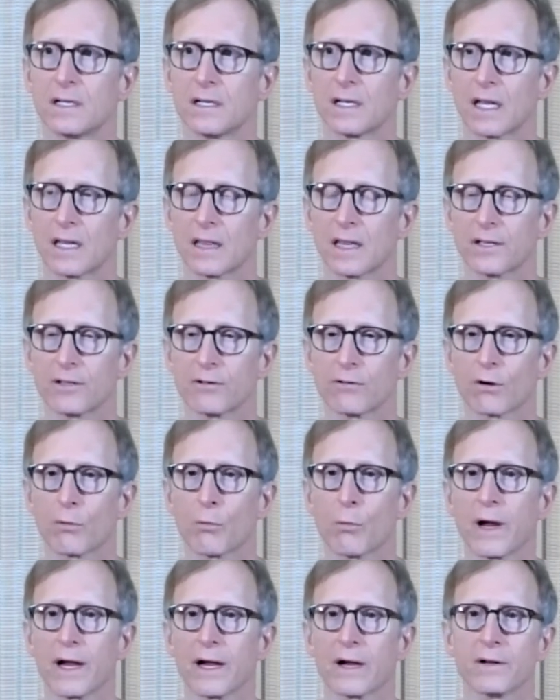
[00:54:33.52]
And let your
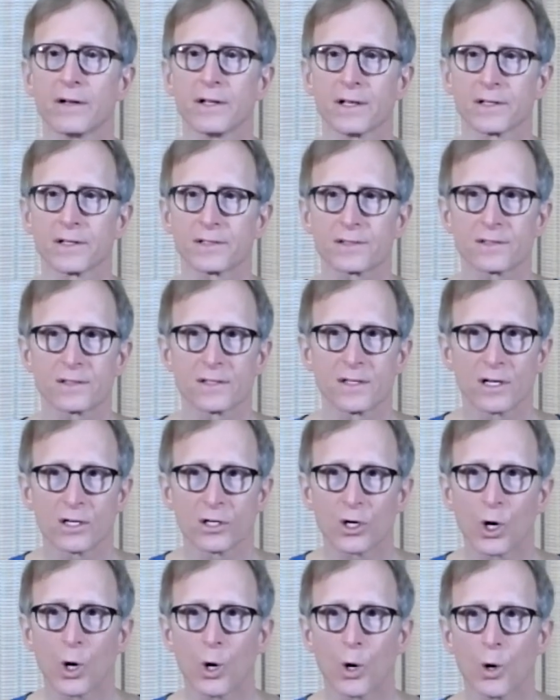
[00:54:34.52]
awareness
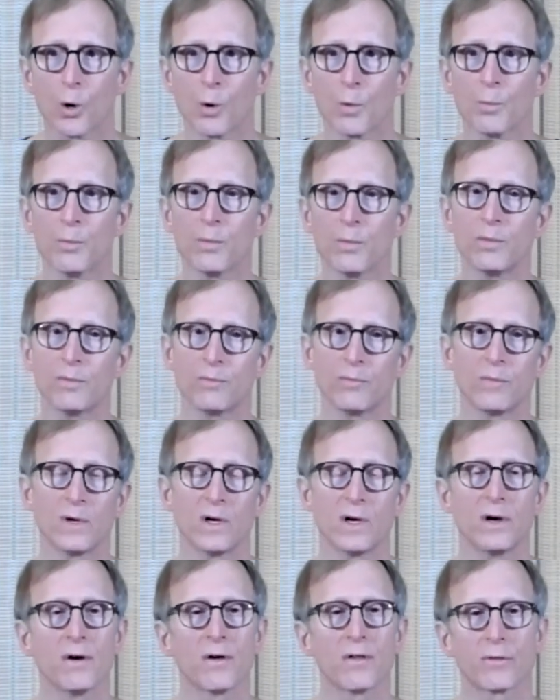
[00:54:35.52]
comb
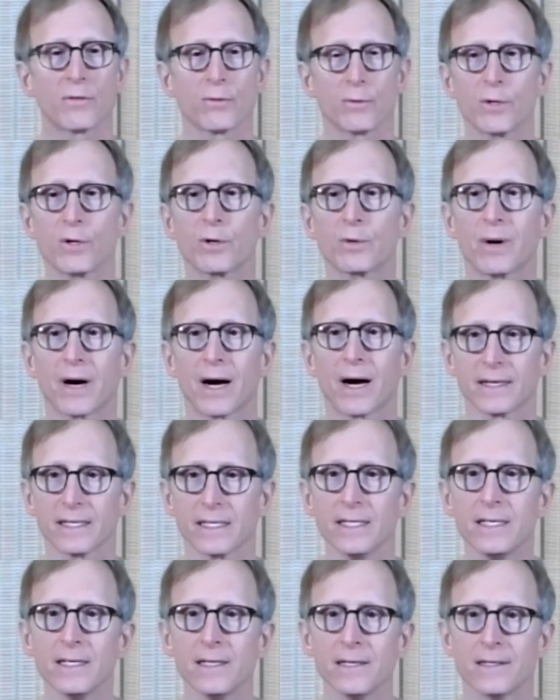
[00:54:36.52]
through your body.